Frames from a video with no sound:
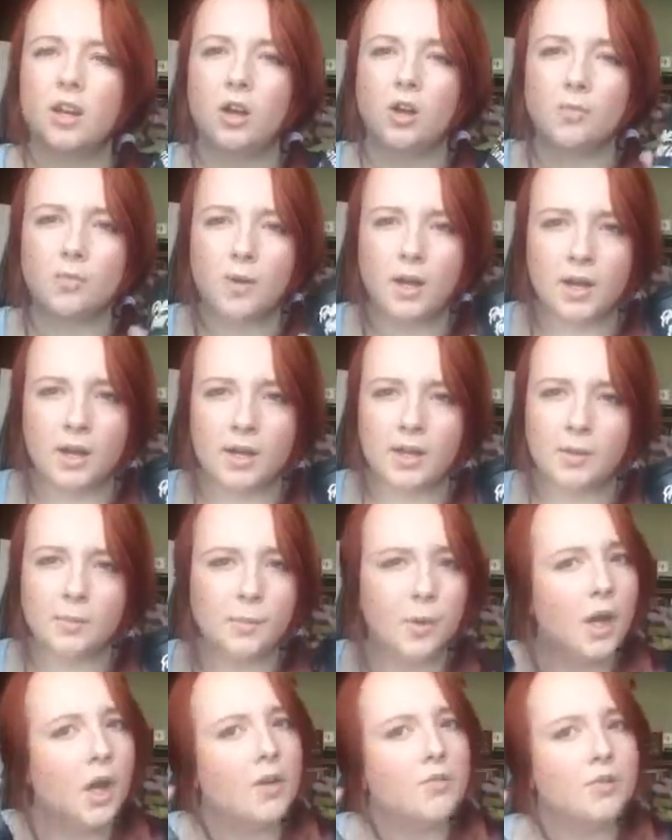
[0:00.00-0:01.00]
on my
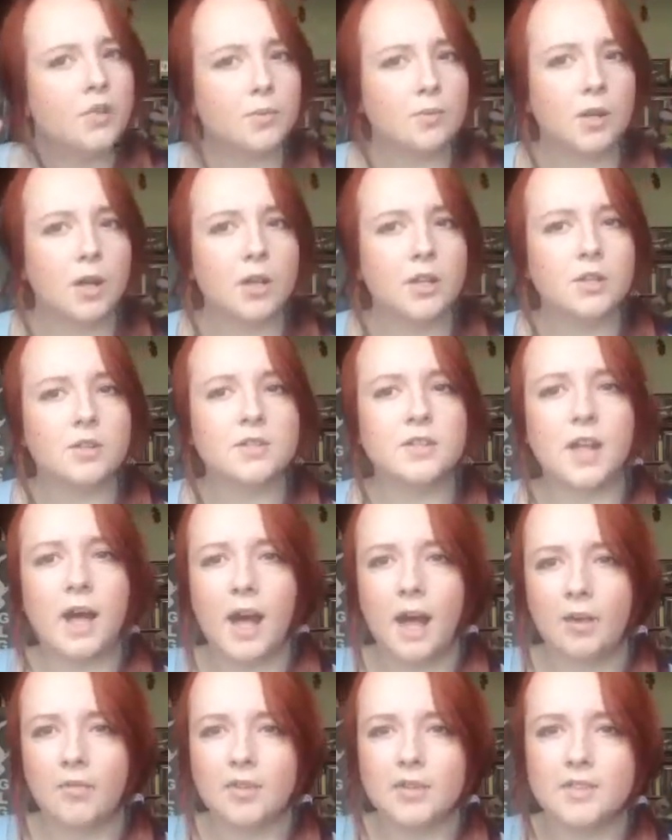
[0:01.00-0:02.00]
perfume that I used to
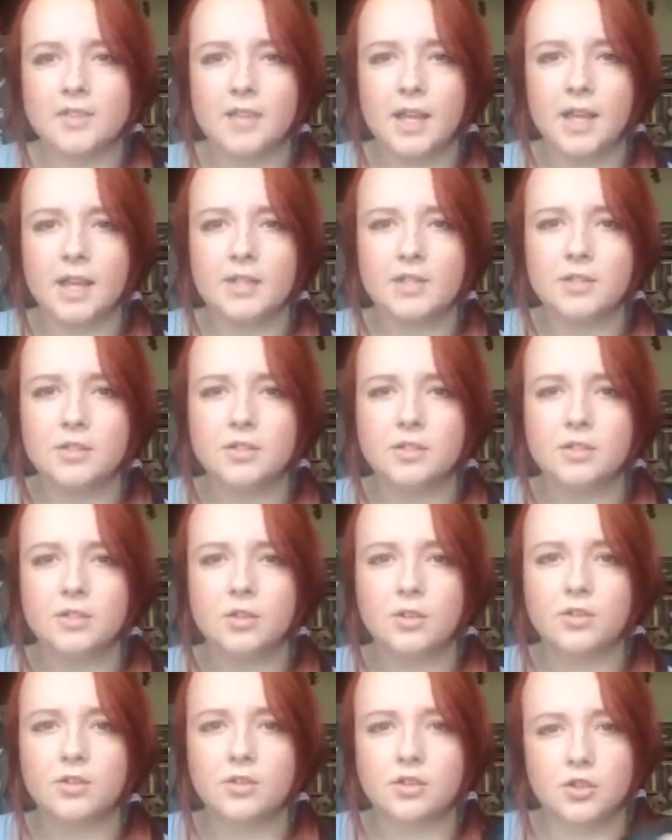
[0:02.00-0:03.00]
have, it said
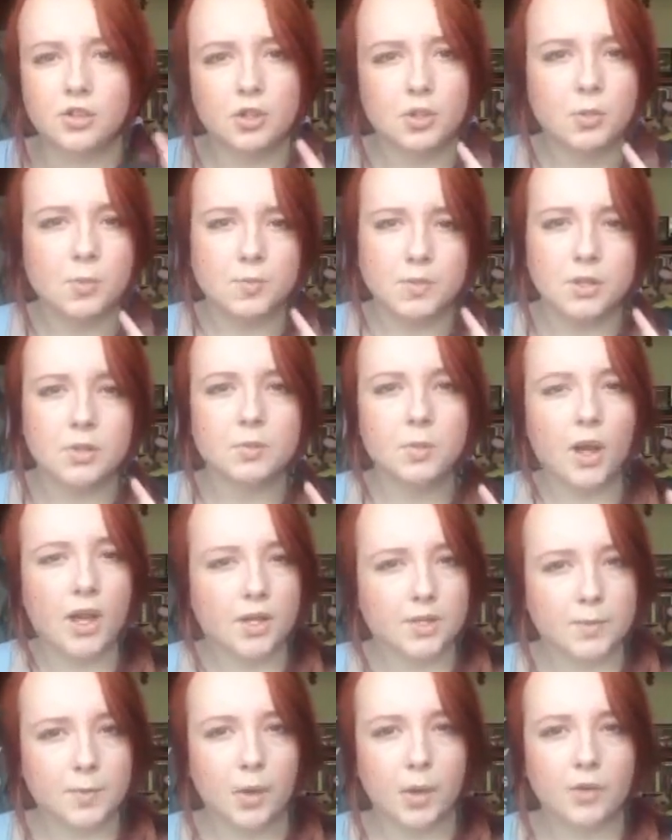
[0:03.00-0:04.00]
tubes as well
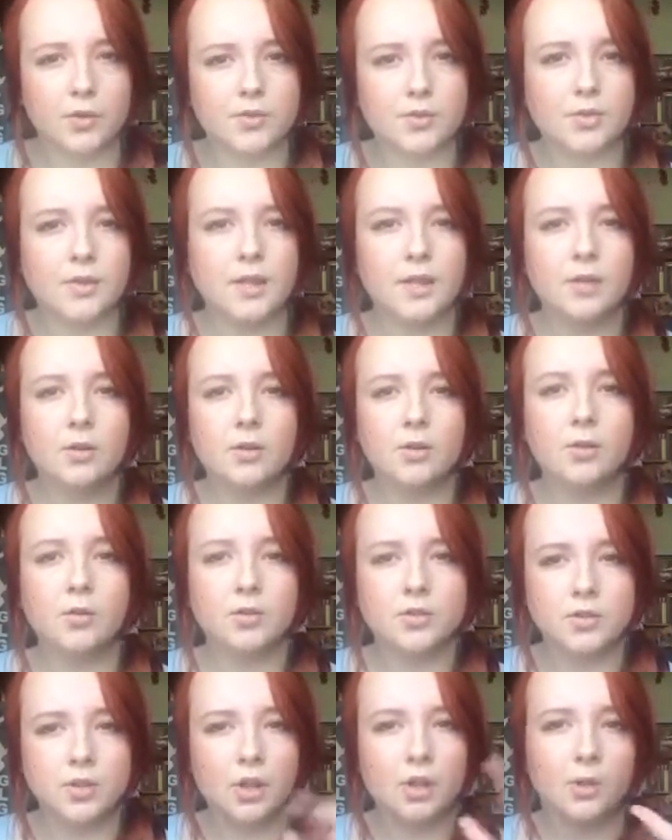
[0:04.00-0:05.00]
as pots, so the little
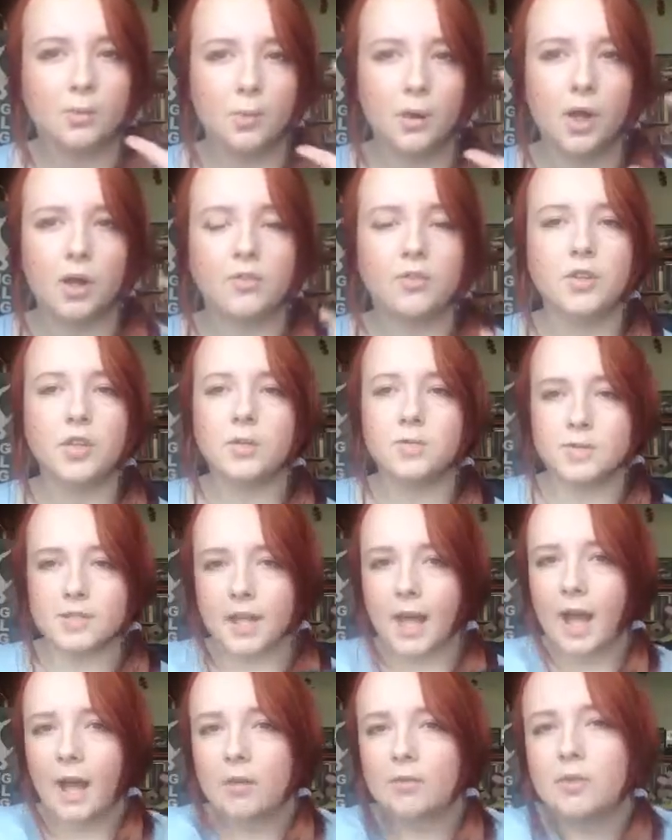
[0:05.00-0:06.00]
solid perfumes
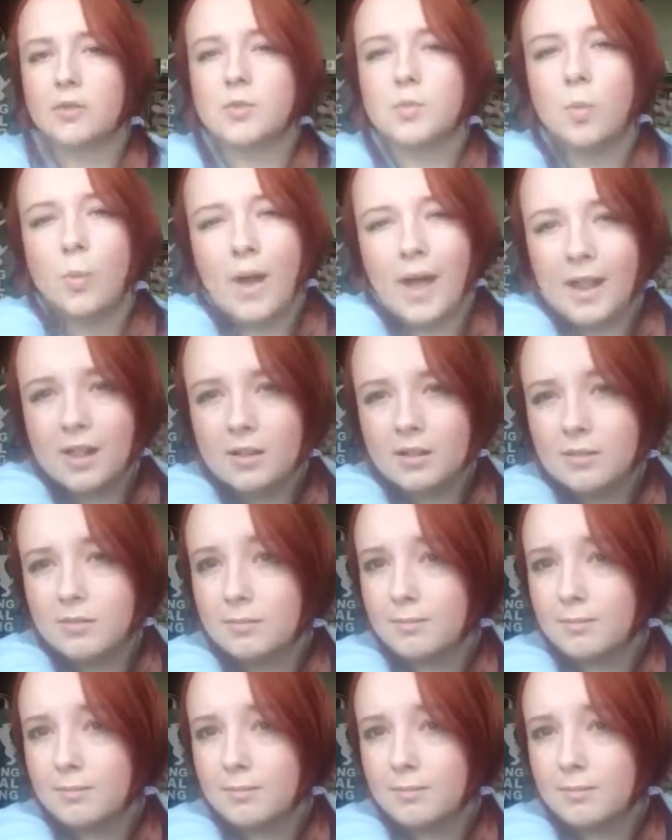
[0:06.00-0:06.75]
count as well,